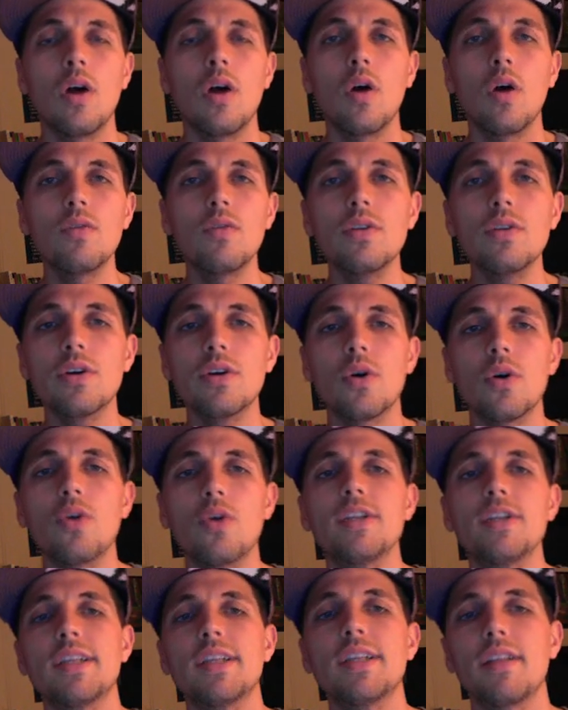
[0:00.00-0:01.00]
Over the
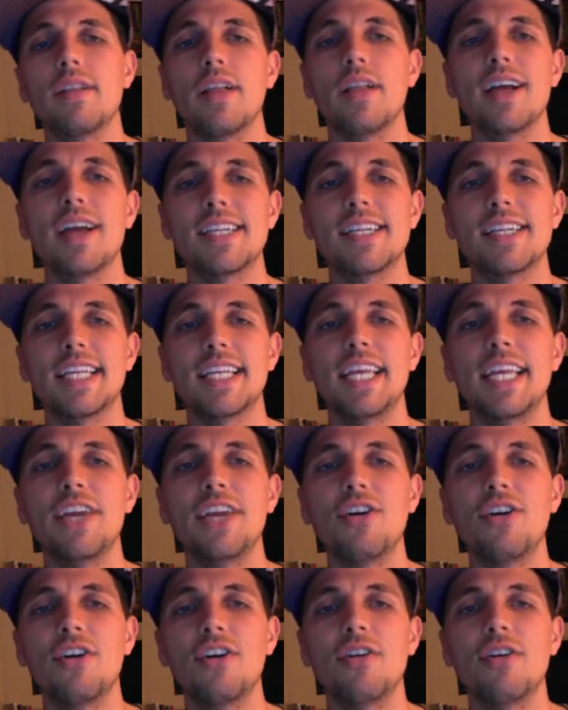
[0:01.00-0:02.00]
course of the last
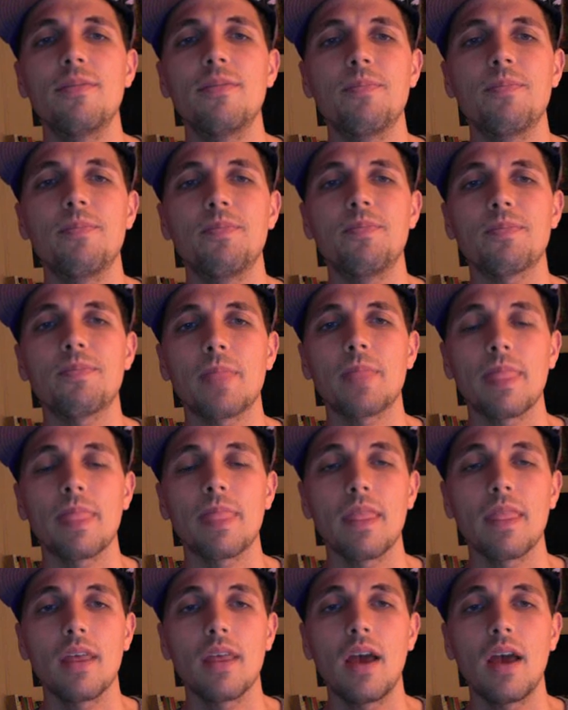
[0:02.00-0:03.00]
year,
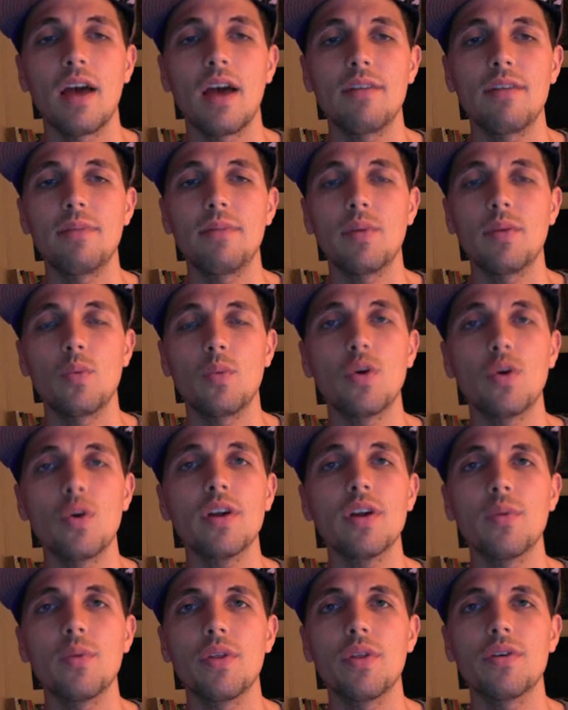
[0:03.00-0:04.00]
I had been
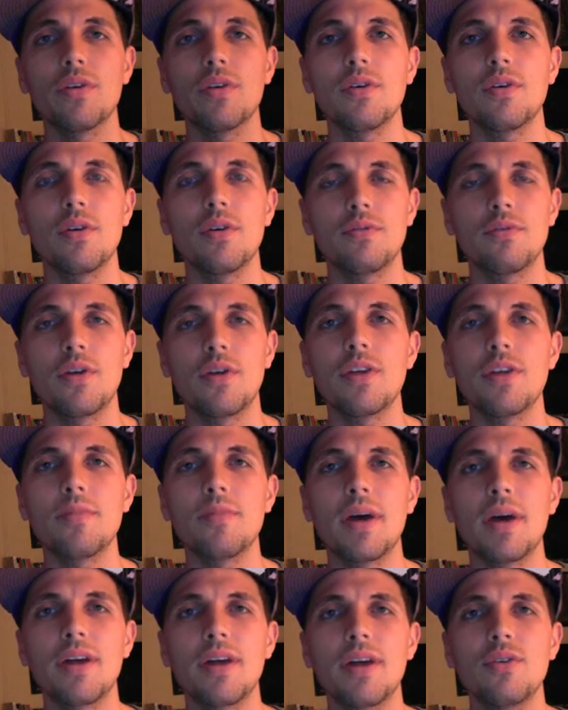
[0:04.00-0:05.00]
working with a friend of
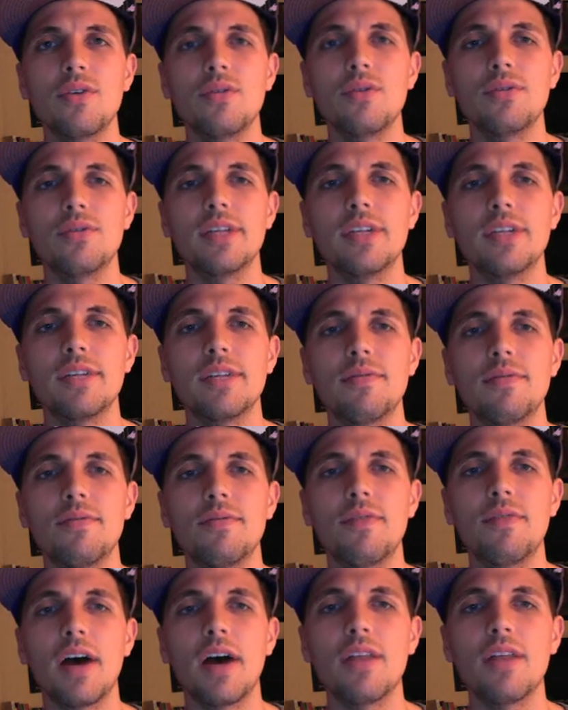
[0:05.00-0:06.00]
mine whose
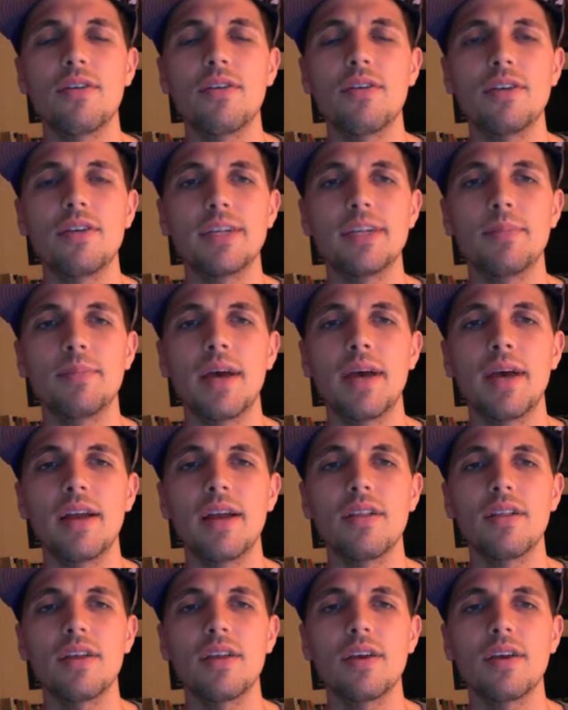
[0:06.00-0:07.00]
father is
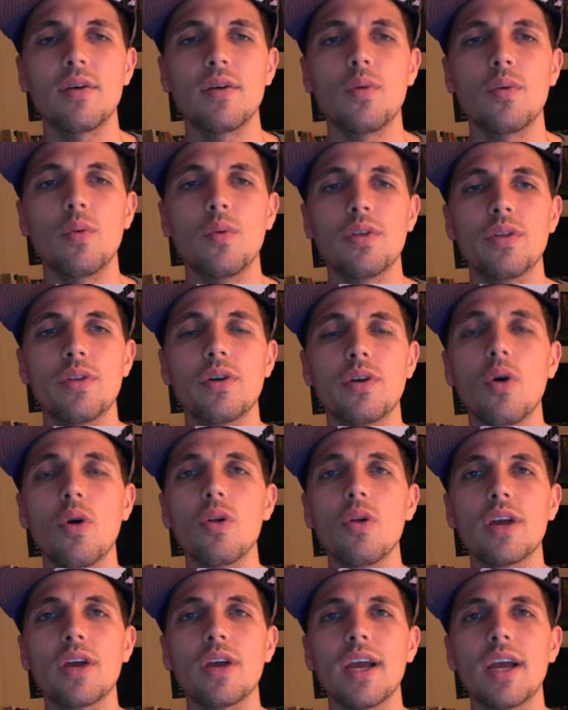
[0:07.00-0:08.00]
battling with
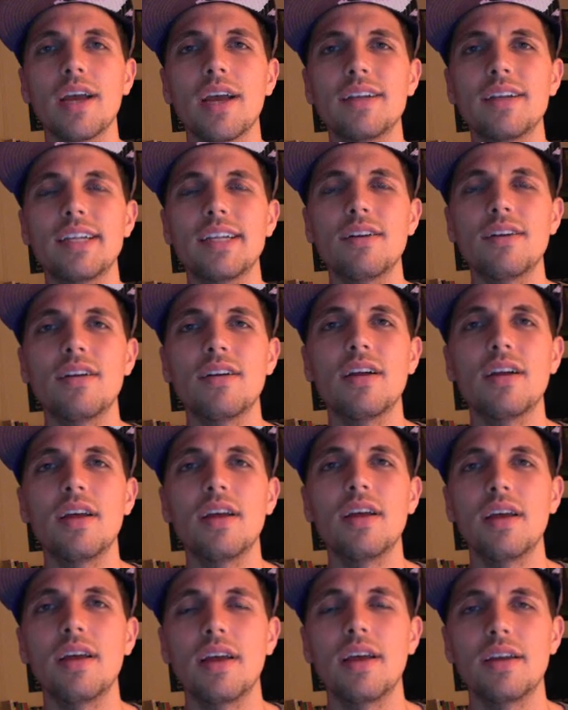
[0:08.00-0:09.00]
colon cancer,
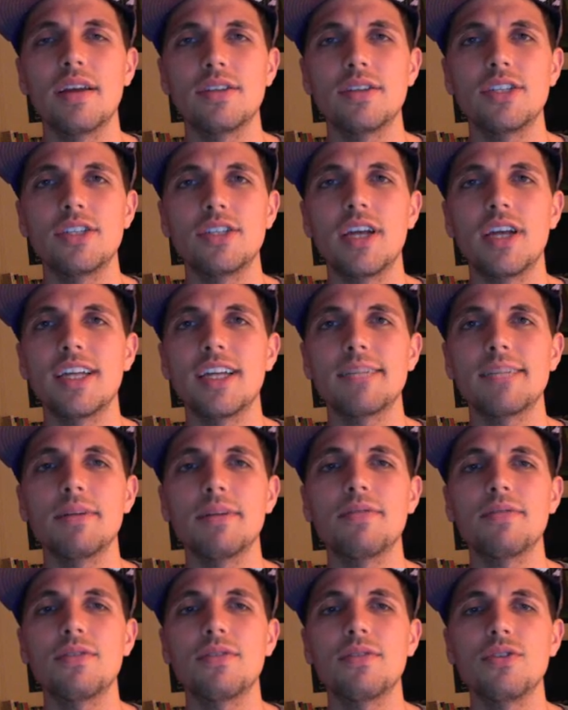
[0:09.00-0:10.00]
and she asked me
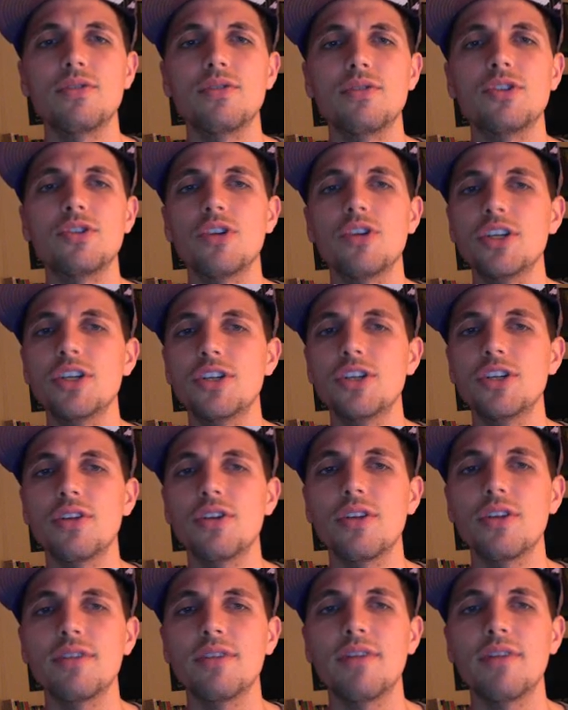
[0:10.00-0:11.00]
for
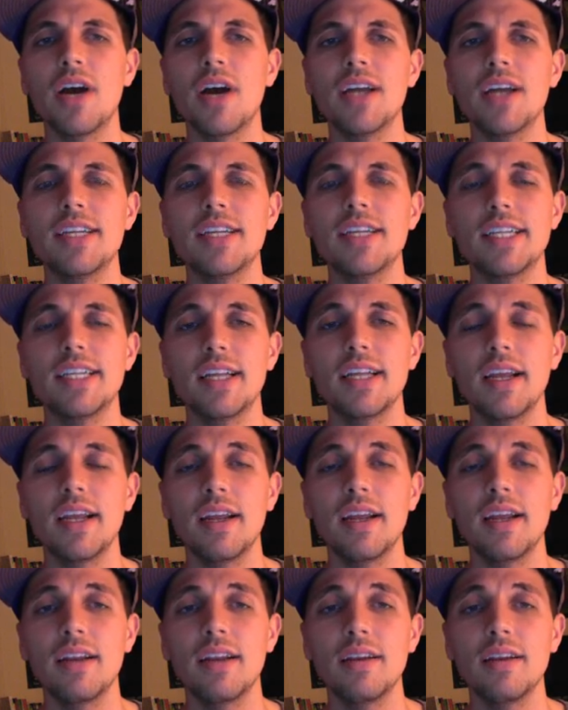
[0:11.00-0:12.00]
nutritional advice,
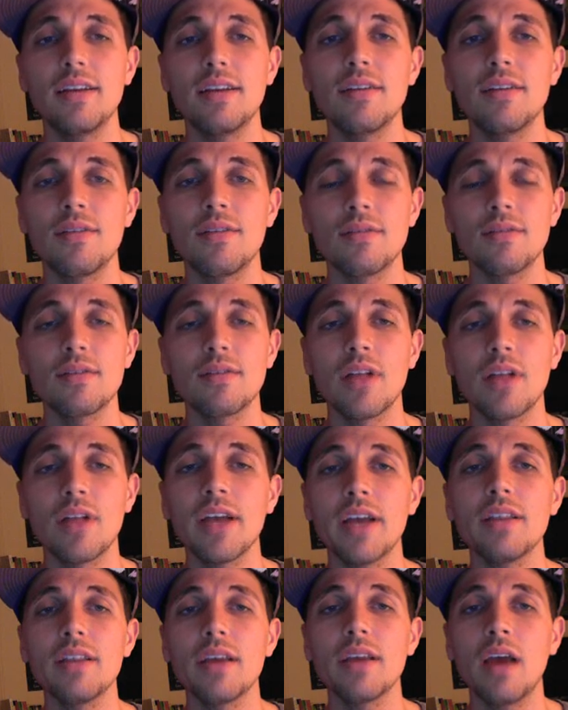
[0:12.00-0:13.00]
and you know,
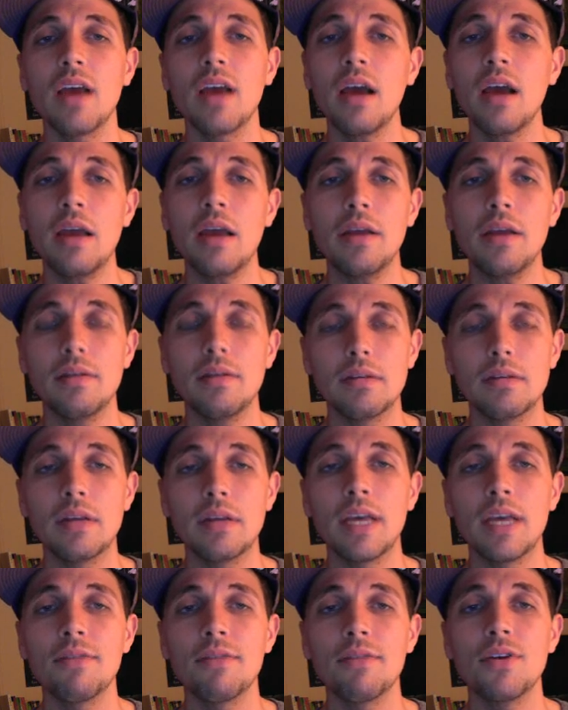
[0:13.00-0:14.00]
gladly I
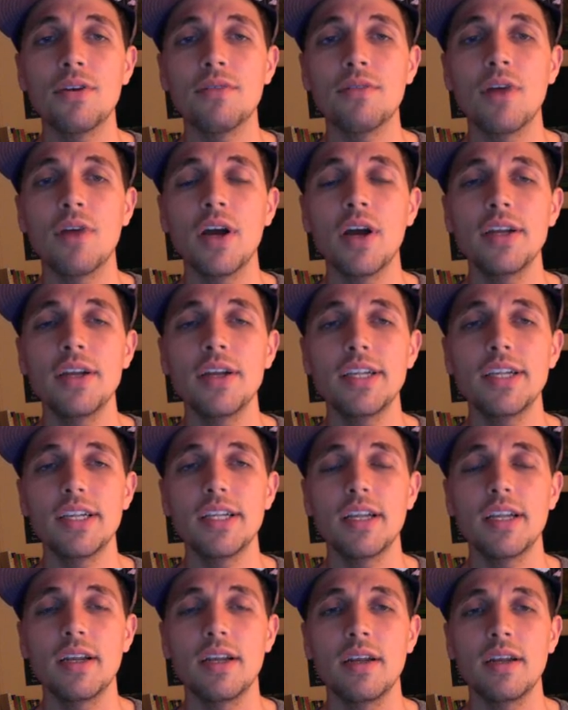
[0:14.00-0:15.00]
gave her
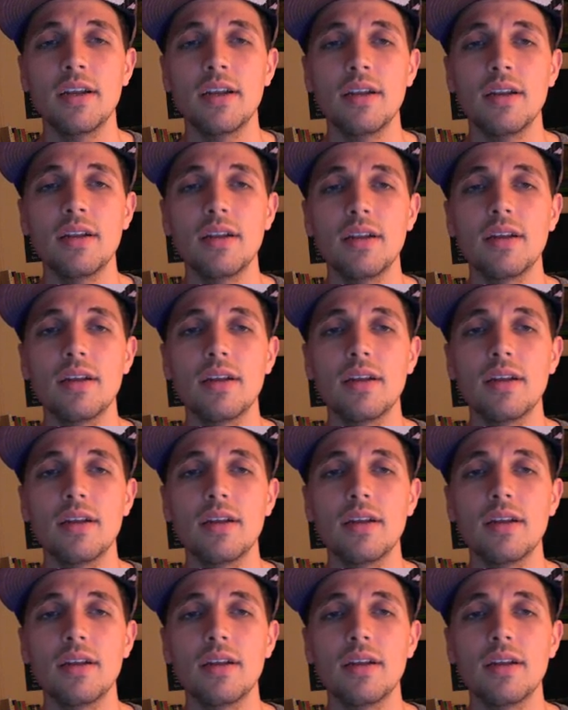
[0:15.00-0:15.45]
advice, and